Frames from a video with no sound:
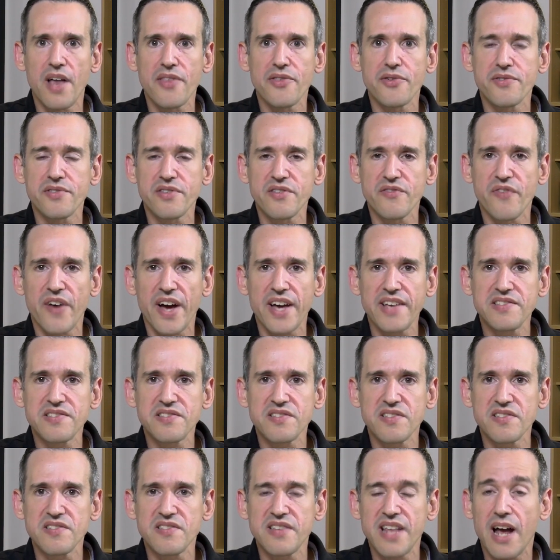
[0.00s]
other
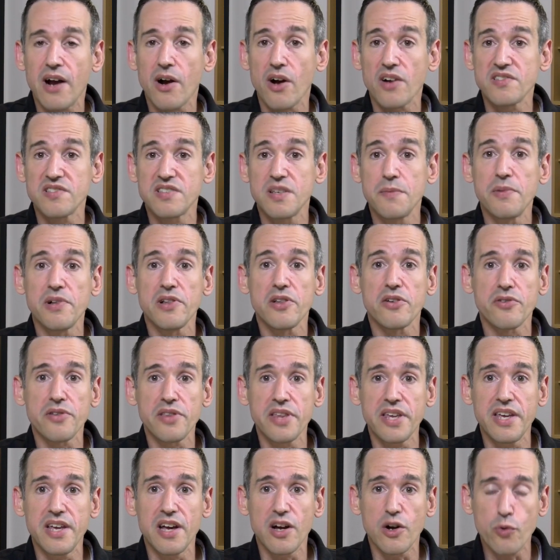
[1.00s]
devices that are
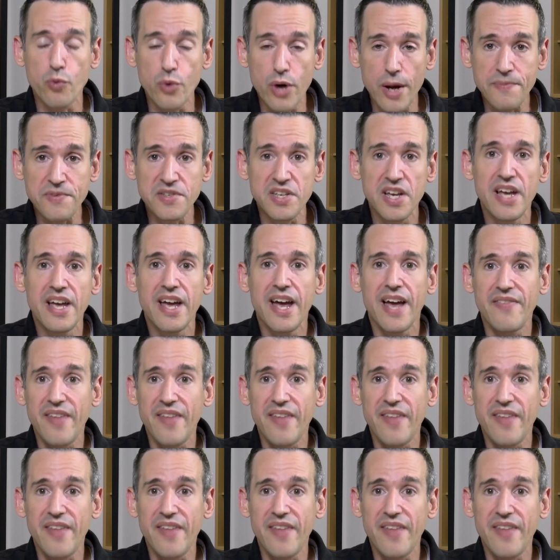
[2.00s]
similarly equipped,